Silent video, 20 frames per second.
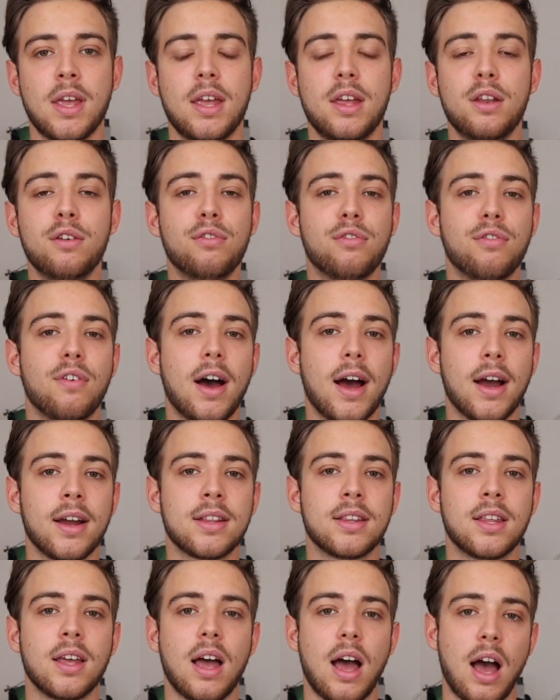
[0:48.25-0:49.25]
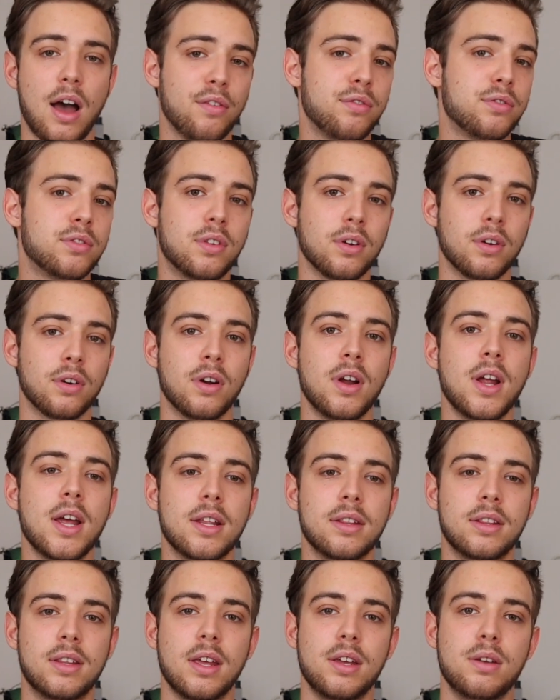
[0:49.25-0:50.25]
In fact, after
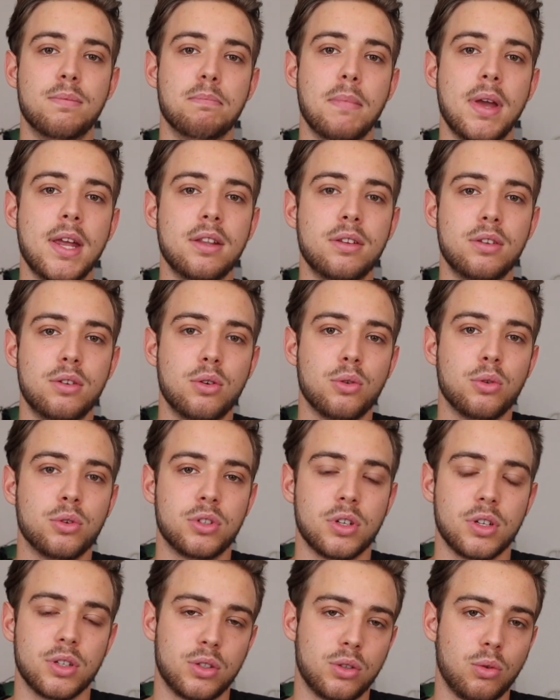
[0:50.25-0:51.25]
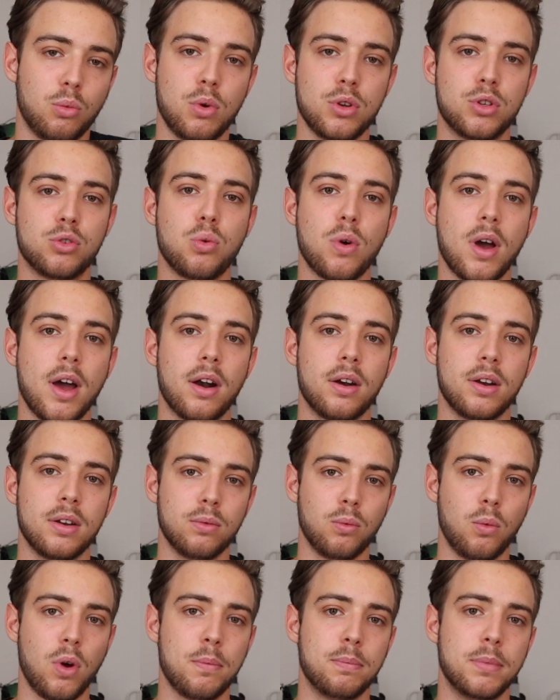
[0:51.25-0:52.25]
the main uses which were
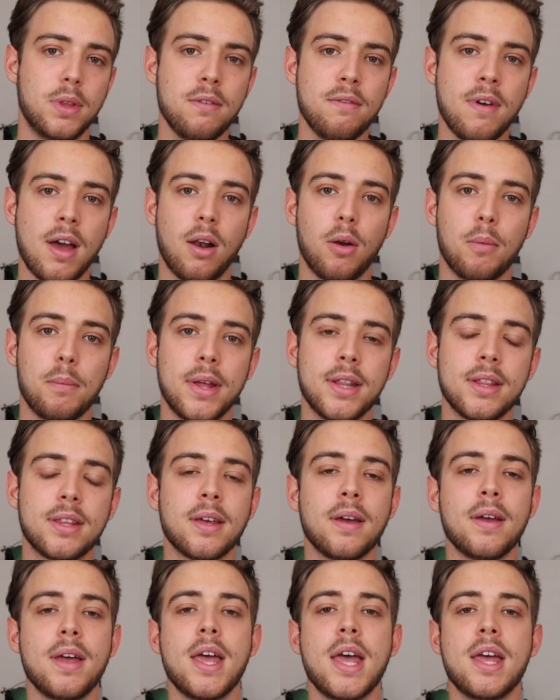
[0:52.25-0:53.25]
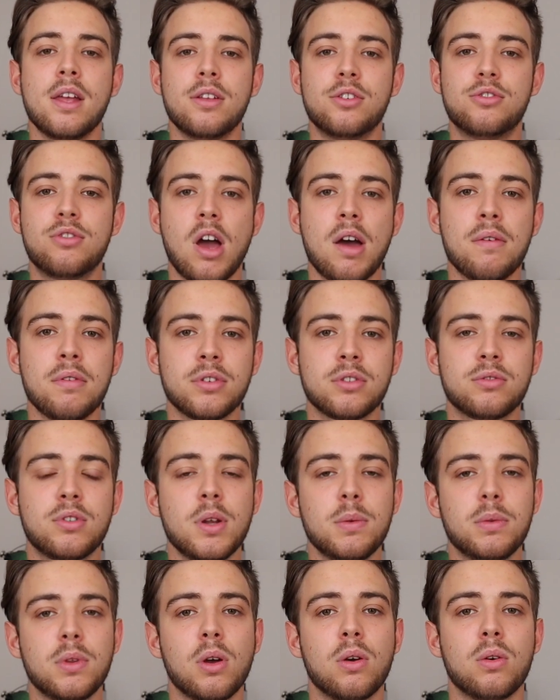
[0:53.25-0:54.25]
in web development,
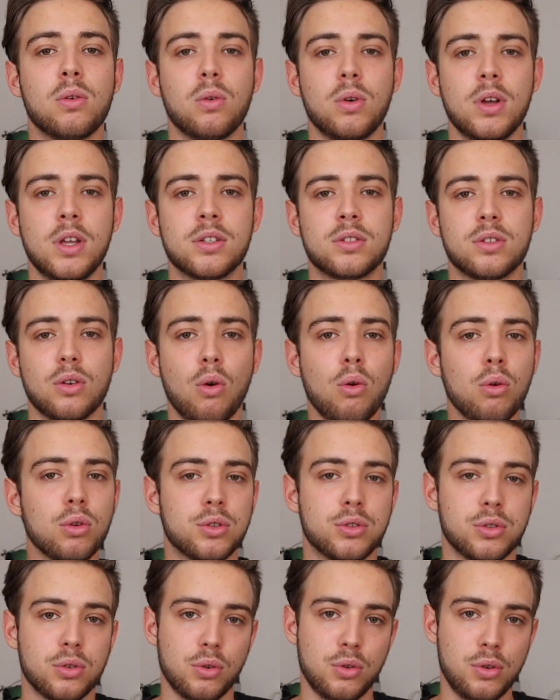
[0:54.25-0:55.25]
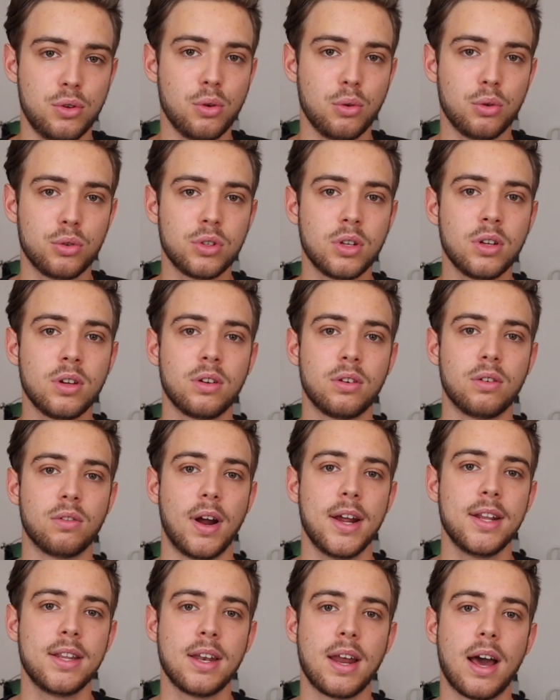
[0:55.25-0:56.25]
JavaScript is also used
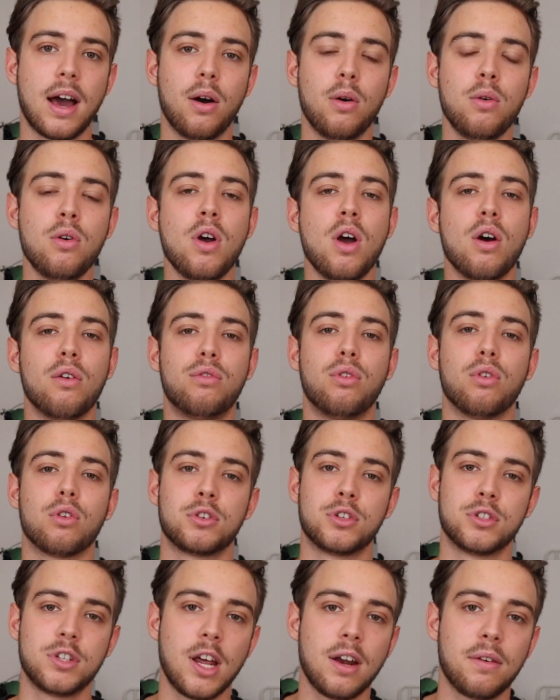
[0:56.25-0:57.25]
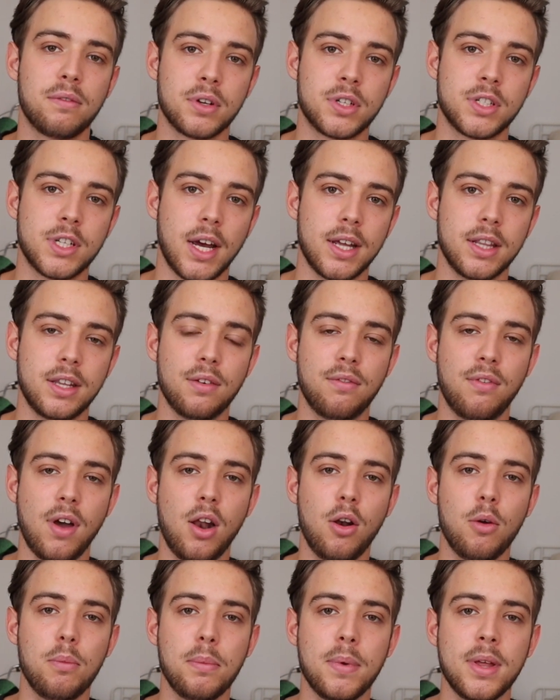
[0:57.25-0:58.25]
right now for server-side
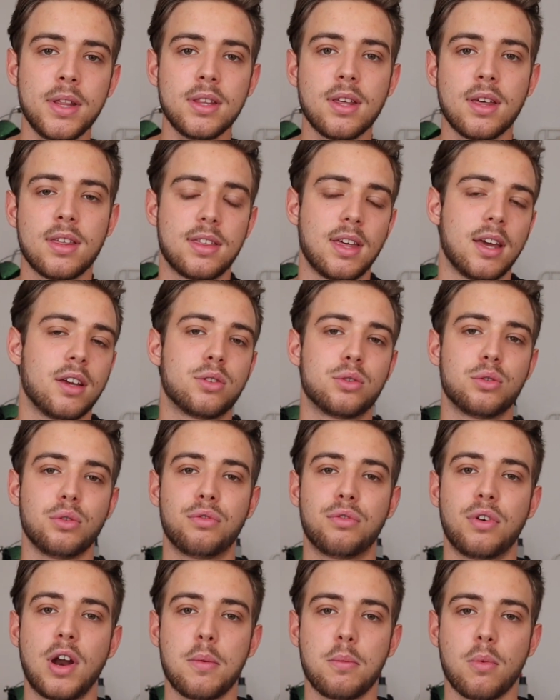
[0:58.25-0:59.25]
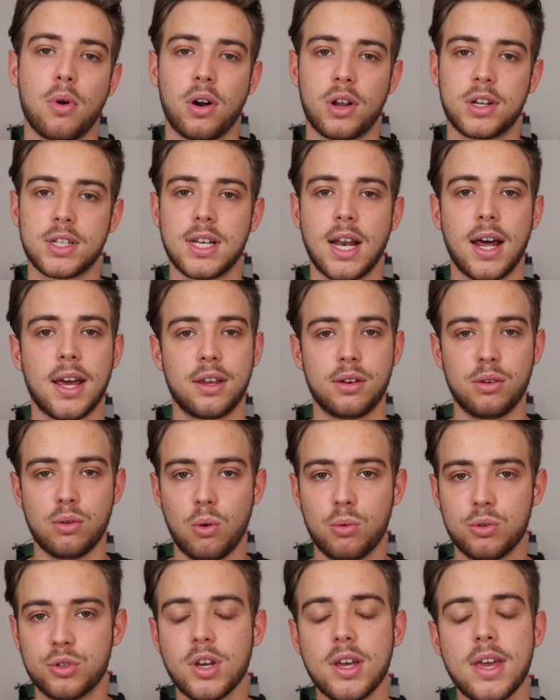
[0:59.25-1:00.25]
development thanks to frameworks like
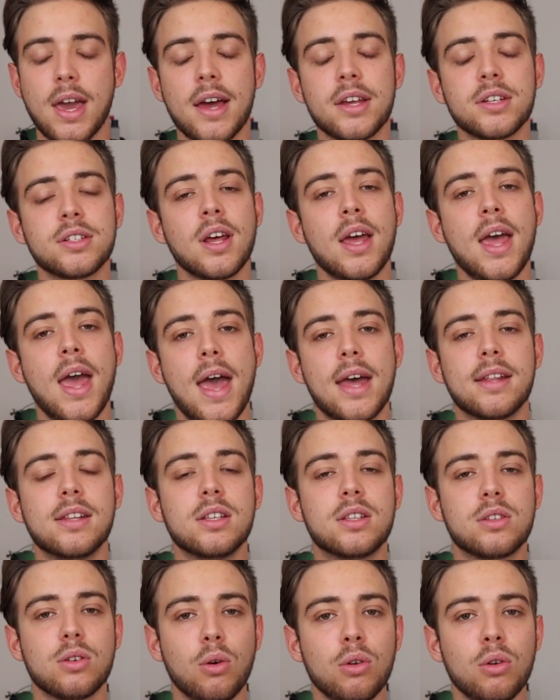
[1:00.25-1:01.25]
Node.js, and it's